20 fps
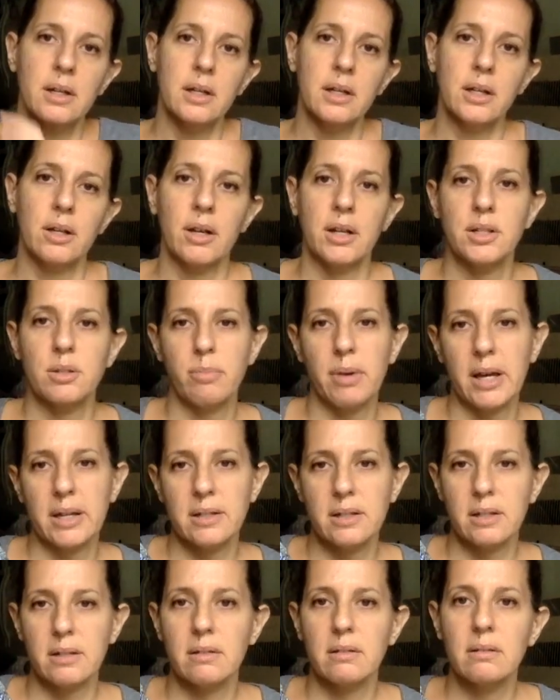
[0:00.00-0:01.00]
you know,
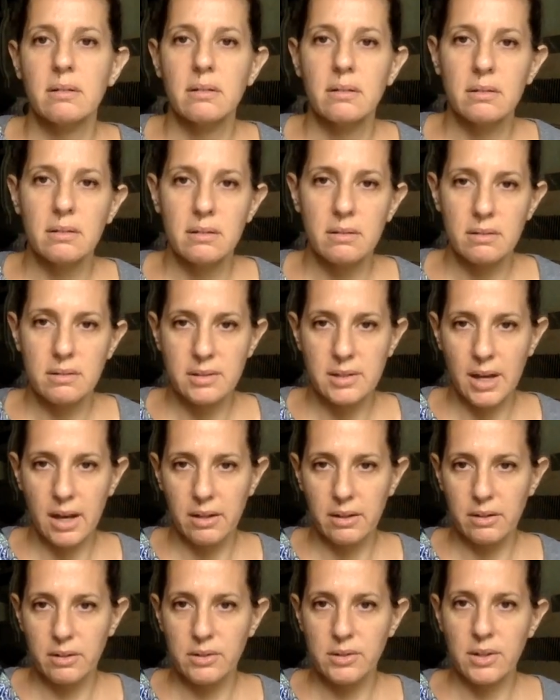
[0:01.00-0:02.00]
independent
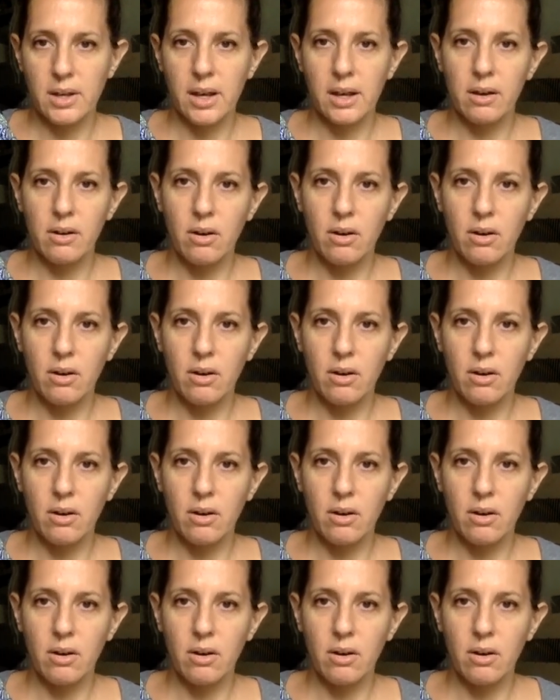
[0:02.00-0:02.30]
sellers like